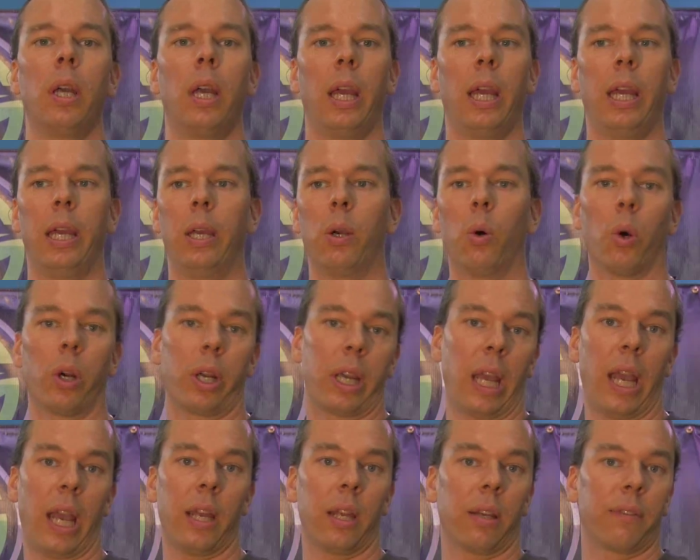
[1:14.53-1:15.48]
a
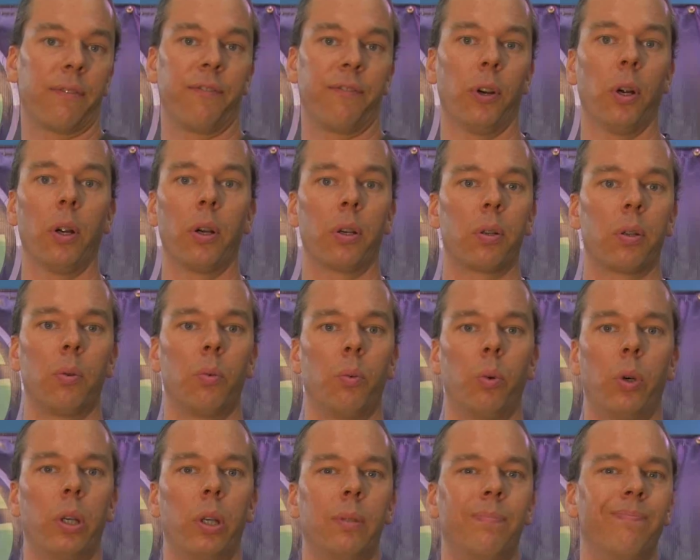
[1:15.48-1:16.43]
organic FERT
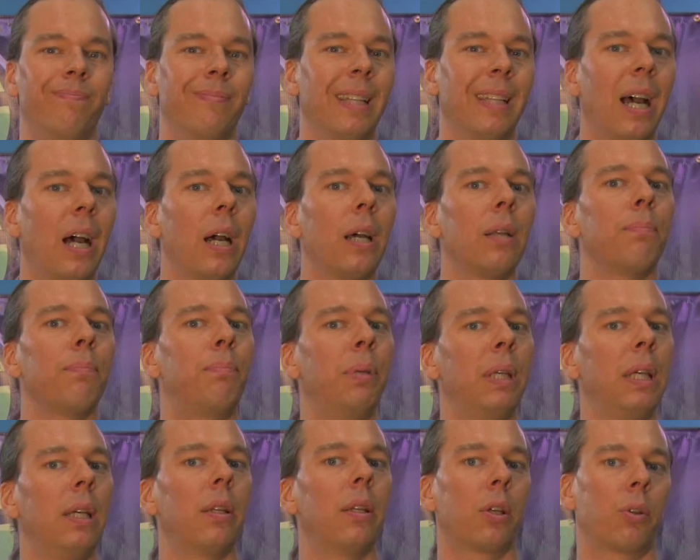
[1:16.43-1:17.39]
would not
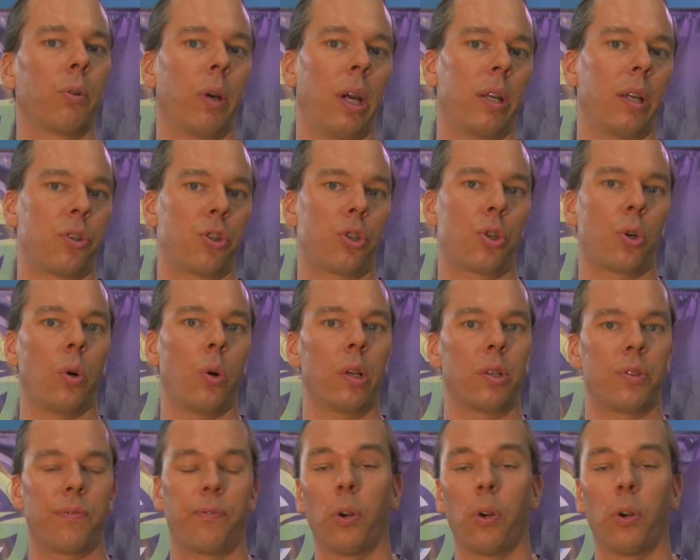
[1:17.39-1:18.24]
be the greatest choice.